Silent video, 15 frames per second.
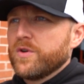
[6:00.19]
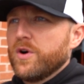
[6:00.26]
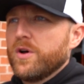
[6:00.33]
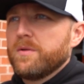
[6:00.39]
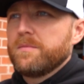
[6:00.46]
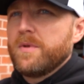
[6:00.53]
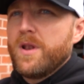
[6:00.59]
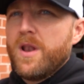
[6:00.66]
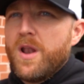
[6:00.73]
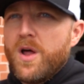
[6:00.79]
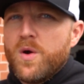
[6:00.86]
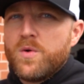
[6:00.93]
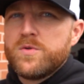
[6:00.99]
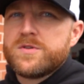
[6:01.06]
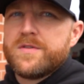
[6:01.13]
got
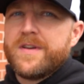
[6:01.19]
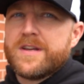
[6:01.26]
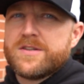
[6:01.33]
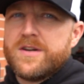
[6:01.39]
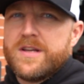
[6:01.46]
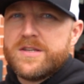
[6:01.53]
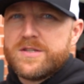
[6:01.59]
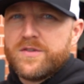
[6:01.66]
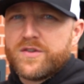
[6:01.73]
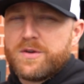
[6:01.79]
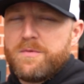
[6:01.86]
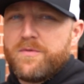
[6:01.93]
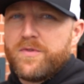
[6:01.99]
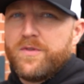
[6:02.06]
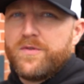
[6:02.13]
loads of exciting stuff
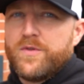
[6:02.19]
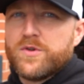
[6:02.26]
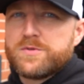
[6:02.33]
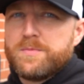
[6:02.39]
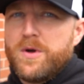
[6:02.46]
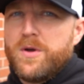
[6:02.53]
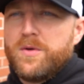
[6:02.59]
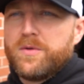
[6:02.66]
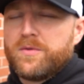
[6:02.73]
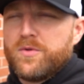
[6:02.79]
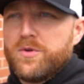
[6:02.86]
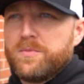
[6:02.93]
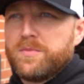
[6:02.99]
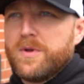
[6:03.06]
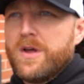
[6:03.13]
coming from the Forge Motor
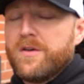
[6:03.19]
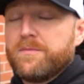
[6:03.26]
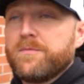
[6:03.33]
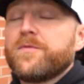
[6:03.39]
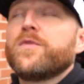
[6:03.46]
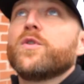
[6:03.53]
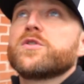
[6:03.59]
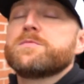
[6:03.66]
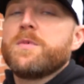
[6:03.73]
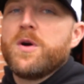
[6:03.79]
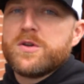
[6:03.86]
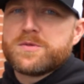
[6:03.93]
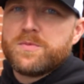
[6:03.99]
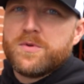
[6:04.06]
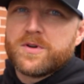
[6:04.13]
Group, Forge
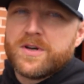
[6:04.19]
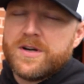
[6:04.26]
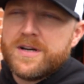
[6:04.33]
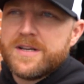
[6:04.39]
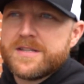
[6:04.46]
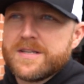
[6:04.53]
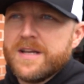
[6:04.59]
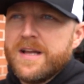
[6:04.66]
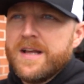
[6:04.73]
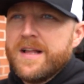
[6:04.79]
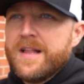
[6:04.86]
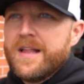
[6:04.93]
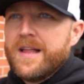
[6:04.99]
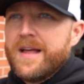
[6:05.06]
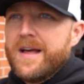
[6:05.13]
Motorsport guys.
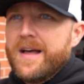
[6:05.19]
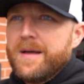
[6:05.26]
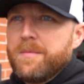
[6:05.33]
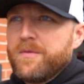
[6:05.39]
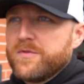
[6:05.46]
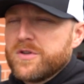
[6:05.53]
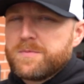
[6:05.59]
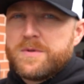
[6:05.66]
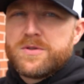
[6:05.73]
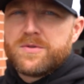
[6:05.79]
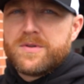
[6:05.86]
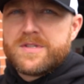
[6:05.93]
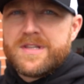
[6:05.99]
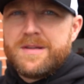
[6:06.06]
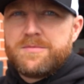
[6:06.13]
um, I've just been
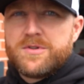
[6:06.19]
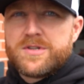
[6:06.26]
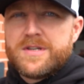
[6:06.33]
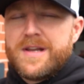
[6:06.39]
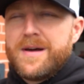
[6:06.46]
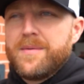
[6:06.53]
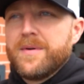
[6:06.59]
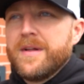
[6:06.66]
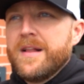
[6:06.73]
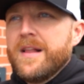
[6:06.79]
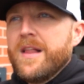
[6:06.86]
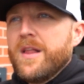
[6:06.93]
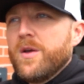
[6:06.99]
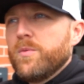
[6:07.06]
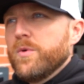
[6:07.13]
talking to them just now.
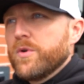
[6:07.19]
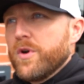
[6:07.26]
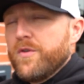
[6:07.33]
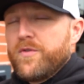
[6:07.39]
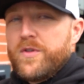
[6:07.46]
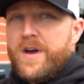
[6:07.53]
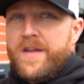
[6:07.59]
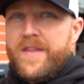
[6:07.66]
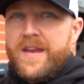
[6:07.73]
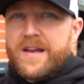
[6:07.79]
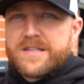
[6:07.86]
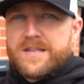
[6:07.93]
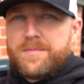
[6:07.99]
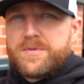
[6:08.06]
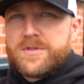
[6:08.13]
We'll go through that in the
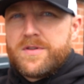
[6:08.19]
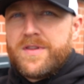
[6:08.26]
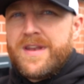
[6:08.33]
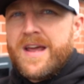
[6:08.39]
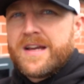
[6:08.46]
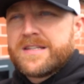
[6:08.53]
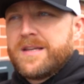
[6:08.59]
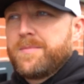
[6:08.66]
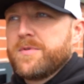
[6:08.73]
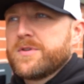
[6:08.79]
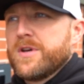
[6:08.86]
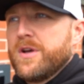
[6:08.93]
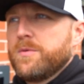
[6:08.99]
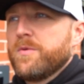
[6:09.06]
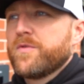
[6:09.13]
next episode. The next
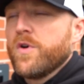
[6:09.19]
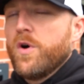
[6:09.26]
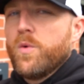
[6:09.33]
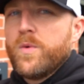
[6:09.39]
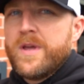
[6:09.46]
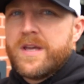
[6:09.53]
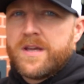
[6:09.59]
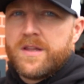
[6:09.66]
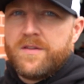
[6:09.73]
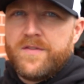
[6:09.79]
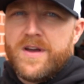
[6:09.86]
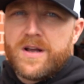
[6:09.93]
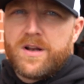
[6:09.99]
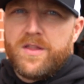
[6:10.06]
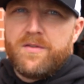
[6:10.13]
episode, we've got a week of the
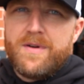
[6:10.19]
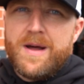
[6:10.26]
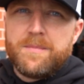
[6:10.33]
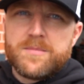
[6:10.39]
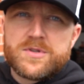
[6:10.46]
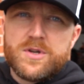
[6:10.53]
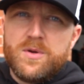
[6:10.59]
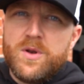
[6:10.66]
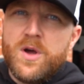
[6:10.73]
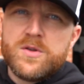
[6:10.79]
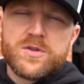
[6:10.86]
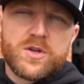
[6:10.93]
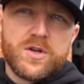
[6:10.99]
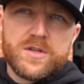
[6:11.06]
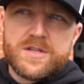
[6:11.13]
vehicle on the ramp, so
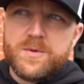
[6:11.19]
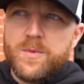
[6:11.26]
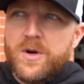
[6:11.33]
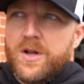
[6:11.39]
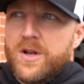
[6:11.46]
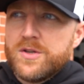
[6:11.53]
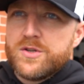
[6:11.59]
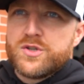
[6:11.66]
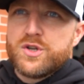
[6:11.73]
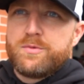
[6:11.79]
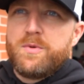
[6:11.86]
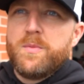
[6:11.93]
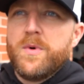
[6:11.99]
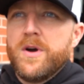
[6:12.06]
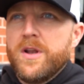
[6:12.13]
loads of cutting work, loads of
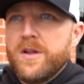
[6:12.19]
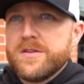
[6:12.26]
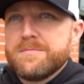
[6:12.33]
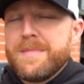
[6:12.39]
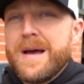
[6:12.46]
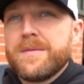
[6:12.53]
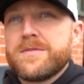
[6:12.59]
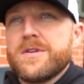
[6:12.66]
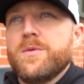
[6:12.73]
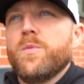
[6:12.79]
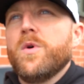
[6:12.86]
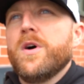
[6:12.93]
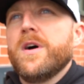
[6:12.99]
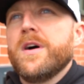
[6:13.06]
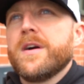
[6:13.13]
chopping work, loads of mounting
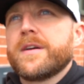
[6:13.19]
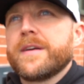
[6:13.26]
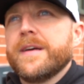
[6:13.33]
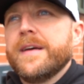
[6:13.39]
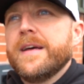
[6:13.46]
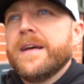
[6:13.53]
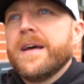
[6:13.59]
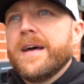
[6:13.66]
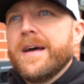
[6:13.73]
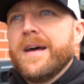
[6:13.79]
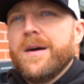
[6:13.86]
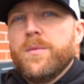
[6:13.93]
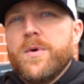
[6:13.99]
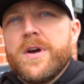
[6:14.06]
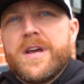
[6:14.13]
work,
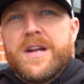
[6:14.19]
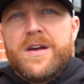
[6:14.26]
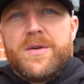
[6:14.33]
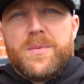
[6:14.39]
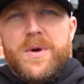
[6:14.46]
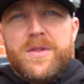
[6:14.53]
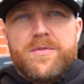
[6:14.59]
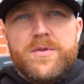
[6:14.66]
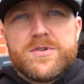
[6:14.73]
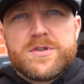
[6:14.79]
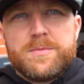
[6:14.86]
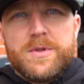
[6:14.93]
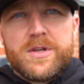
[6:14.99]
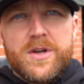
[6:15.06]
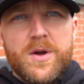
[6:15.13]
uh, working our way through
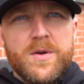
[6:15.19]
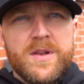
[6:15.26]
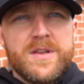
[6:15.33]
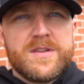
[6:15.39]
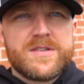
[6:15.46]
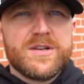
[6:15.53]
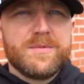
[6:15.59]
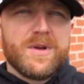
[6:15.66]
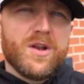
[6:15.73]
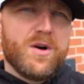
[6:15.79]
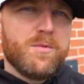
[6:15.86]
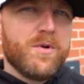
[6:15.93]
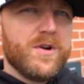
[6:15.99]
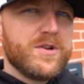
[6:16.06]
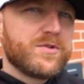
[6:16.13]
some of the coding, so it'll be a
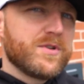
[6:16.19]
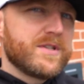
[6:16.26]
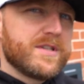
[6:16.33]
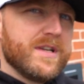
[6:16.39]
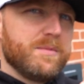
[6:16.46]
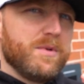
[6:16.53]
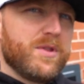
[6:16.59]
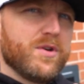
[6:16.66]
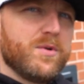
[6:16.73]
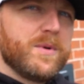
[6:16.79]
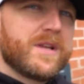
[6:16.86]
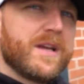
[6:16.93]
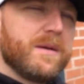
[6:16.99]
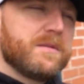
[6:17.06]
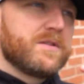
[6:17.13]
lot more interesting. We thought
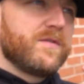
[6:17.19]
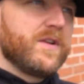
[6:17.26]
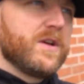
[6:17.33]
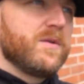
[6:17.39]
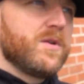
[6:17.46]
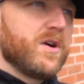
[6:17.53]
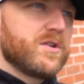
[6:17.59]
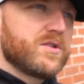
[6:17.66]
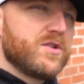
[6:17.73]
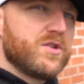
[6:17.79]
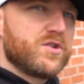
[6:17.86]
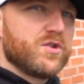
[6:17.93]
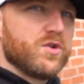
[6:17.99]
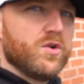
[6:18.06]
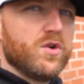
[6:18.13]
we'd keep this video nice and
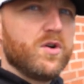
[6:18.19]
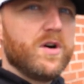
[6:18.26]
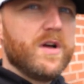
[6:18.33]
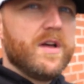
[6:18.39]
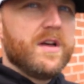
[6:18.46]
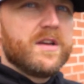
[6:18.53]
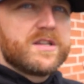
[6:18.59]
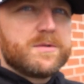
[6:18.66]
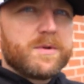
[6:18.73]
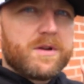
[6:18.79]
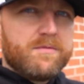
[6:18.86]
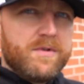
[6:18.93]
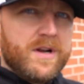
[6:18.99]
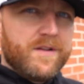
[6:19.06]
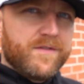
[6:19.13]
short so we
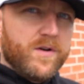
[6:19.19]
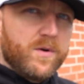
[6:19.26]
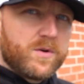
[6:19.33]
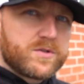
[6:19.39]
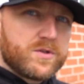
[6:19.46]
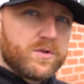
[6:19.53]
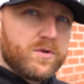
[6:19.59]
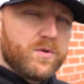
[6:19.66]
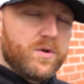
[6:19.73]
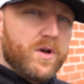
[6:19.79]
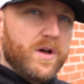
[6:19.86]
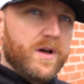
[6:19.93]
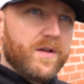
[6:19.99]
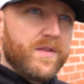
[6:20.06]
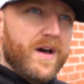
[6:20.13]
can really focus on
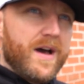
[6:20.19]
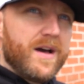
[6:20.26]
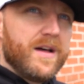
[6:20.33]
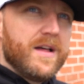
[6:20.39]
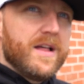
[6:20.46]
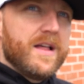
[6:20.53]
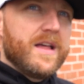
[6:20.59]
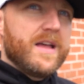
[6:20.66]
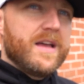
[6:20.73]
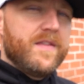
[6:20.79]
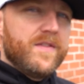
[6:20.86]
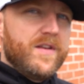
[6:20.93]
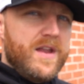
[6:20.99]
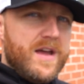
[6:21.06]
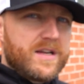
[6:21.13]
uh, that
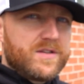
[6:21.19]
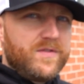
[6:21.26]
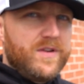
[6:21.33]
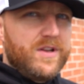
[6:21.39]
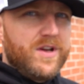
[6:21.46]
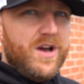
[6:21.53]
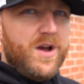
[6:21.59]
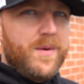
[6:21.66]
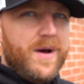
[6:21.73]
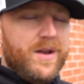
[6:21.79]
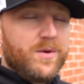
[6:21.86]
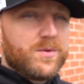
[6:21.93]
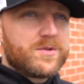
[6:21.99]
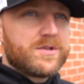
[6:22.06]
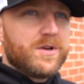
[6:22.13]
in the next video, and
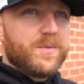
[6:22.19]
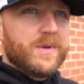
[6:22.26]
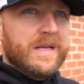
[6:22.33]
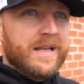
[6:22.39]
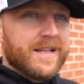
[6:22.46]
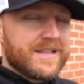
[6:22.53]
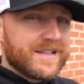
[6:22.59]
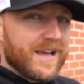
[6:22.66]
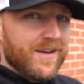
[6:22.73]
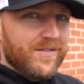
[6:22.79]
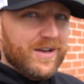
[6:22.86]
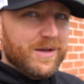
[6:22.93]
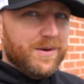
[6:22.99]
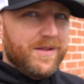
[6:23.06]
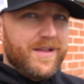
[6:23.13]
also we needed to get a
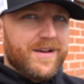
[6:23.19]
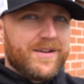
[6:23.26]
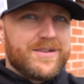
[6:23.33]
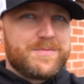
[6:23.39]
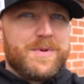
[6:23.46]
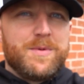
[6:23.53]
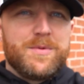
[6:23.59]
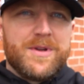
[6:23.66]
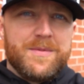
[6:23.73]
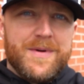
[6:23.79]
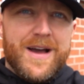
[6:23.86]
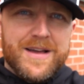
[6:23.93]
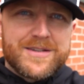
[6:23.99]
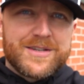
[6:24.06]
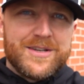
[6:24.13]
video out there because people keep
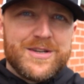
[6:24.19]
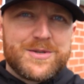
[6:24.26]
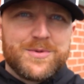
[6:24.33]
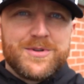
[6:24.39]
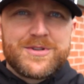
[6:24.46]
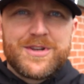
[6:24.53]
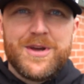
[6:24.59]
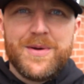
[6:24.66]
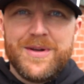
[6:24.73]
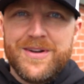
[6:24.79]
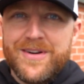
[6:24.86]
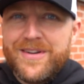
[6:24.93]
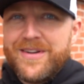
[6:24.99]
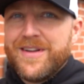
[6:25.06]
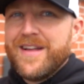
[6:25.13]
asking us what's going
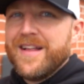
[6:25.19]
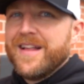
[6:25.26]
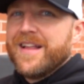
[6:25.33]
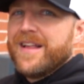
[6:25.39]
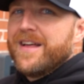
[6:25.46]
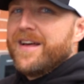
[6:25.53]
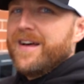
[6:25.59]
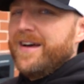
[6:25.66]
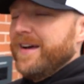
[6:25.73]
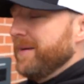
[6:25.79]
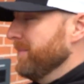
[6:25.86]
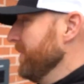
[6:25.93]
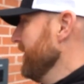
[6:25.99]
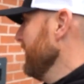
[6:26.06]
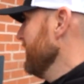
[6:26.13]
on.
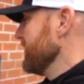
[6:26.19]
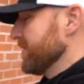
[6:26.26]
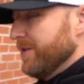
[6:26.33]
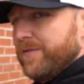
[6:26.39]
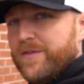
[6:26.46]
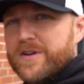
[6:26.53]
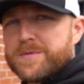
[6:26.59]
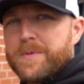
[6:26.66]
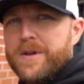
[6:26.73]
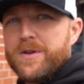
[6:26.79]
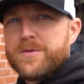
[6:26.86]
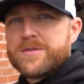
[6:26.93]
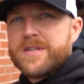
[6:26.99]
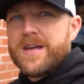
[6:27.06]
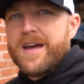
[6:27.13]
Um, so first bit of
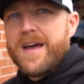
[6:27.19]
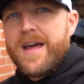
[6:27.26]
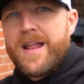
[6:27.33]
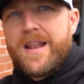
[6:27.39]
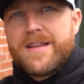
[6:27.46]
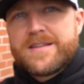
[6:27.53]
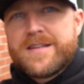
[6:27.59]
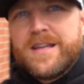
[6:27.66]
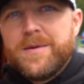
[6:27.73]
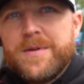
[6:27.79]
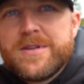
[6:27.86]
news there. Let's take you